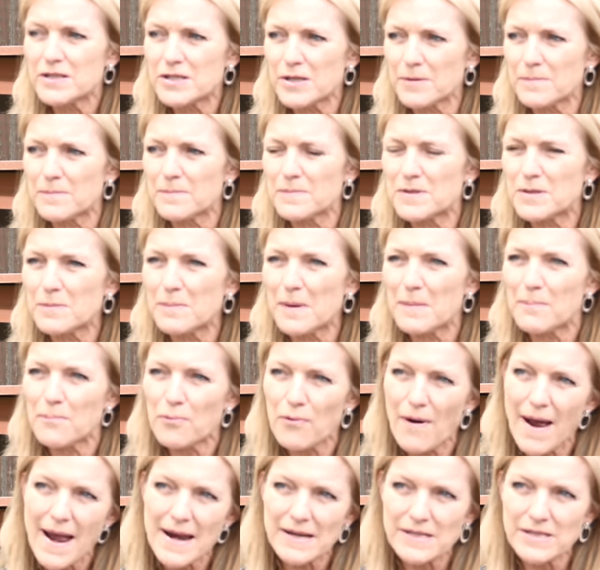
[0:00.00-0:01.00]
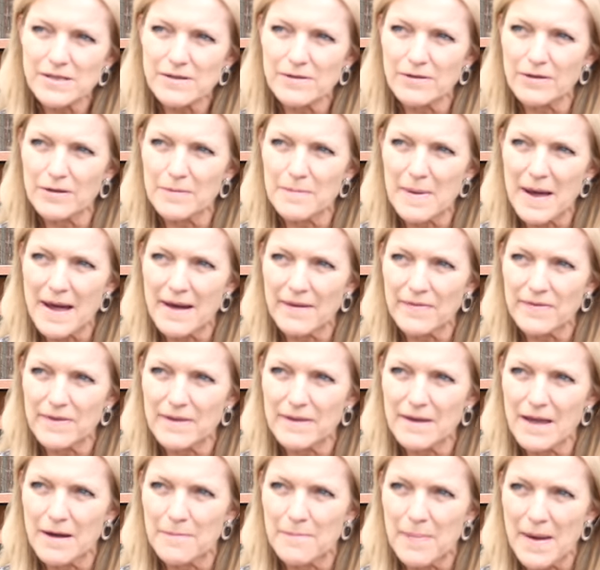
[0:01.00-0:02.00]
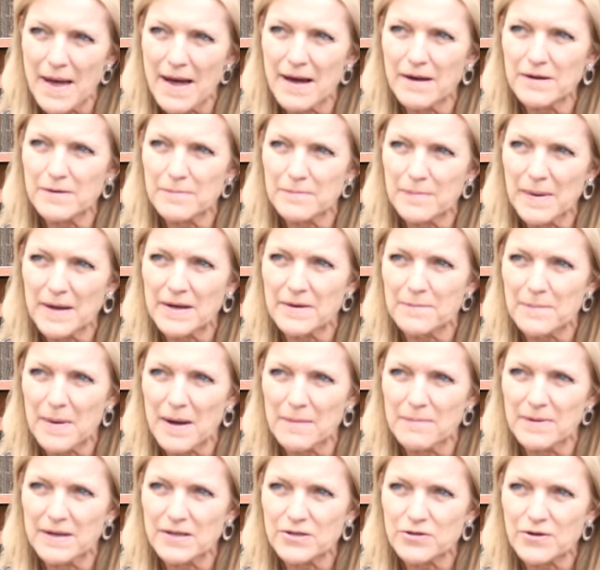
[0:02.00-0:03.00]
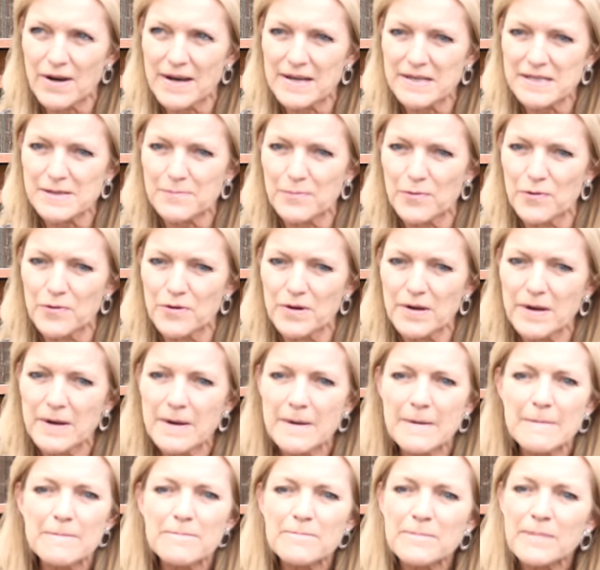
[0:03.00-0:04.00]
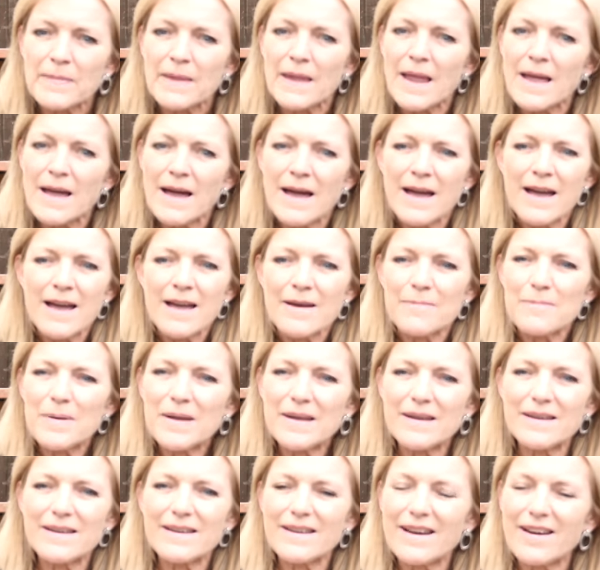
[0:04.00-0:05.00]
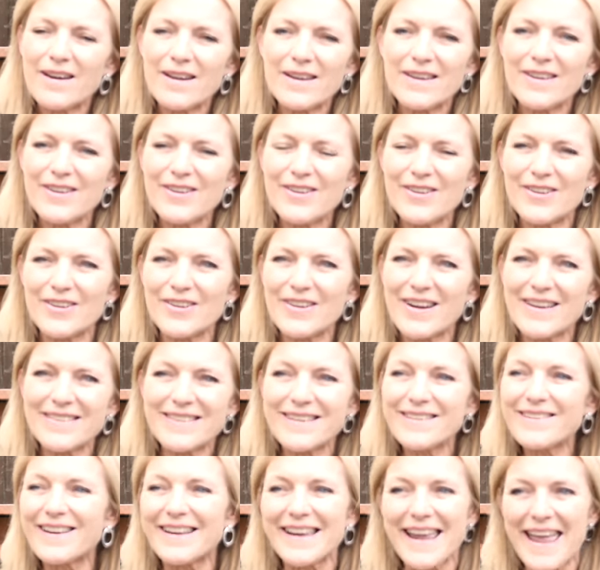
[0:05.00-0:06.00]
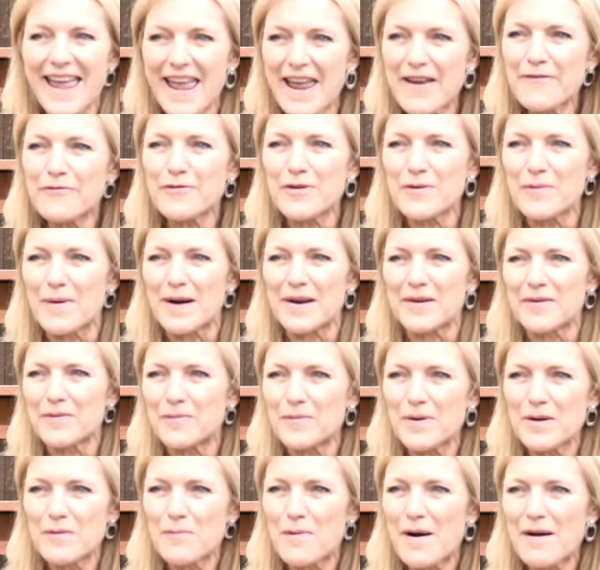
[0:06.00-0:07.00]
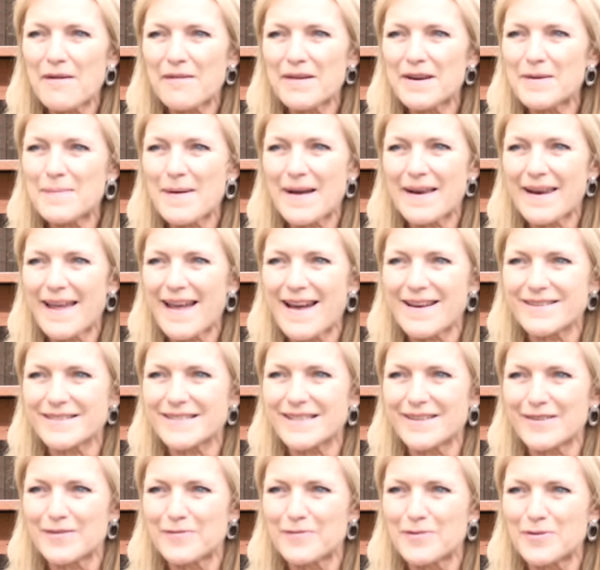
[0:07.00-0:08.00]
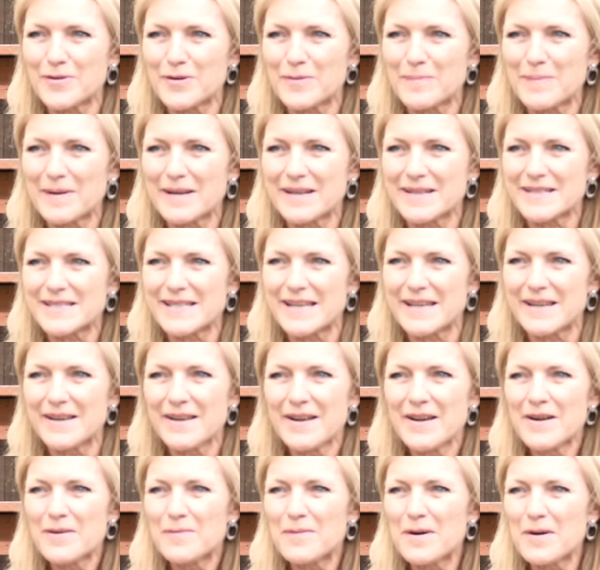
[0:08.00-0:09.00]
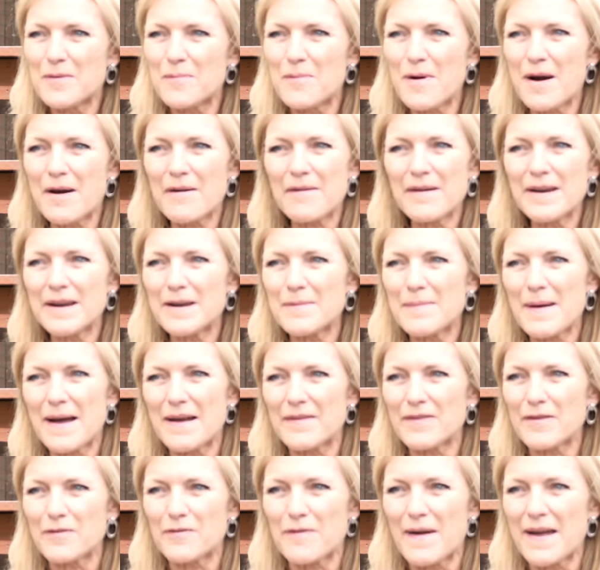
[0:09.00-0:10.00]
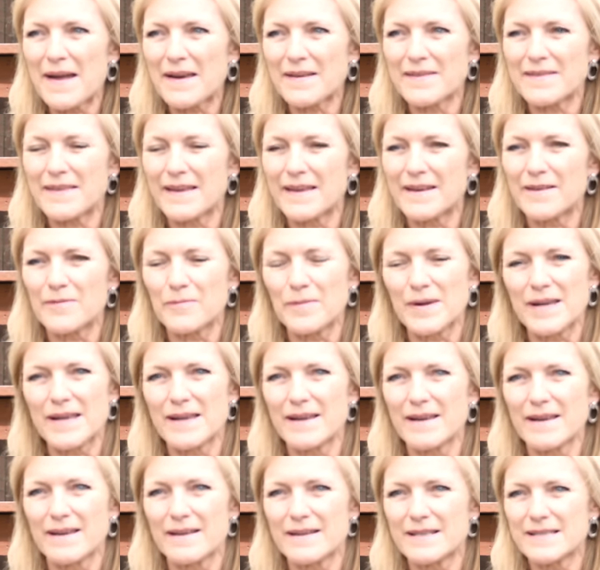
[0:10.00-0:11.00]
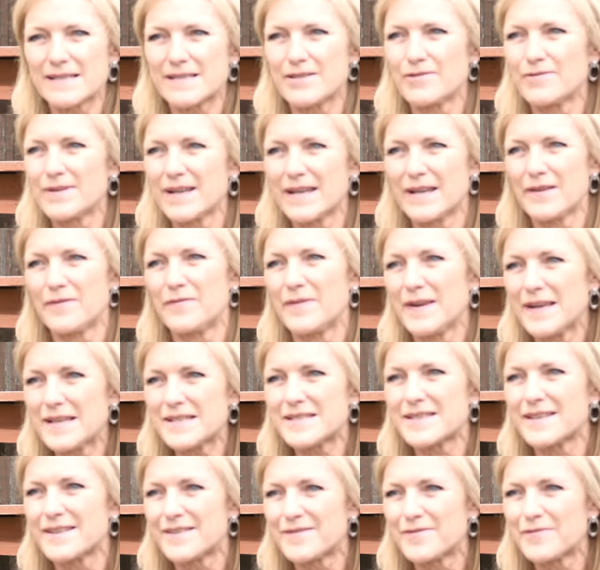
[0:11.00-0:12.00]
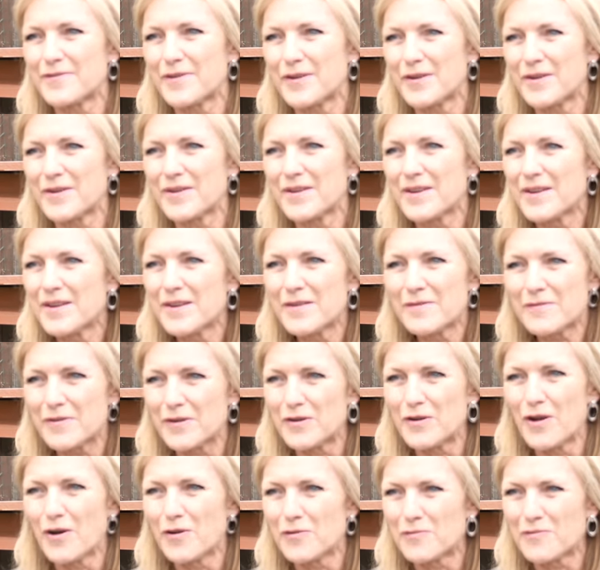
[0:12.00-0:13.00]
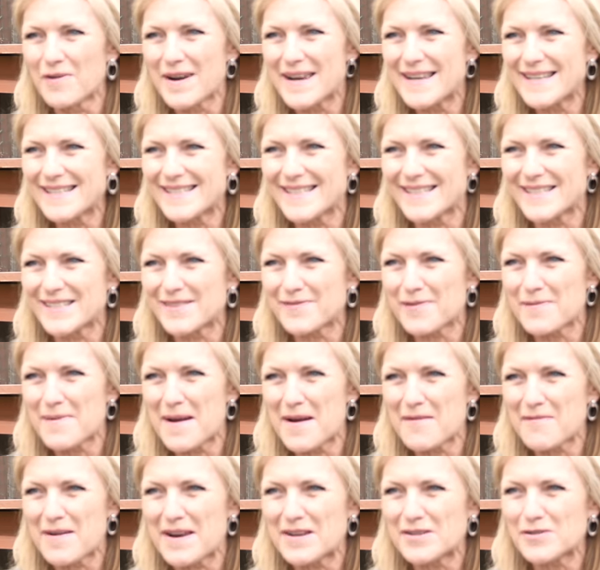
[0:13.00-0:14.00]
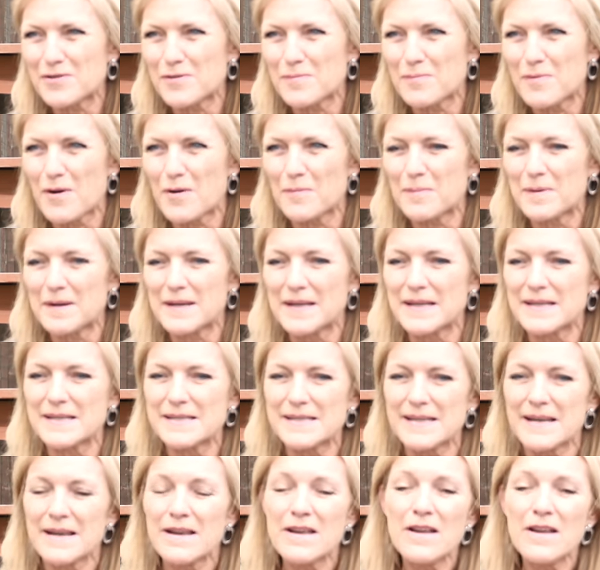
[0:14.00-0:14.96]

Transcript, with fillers: to, to be practical about about better public transport. But I, you know, I think like everyone, we're worried about housing affordability. We're worried about the fact that we can still get evicted for for no reasons from our rental properties.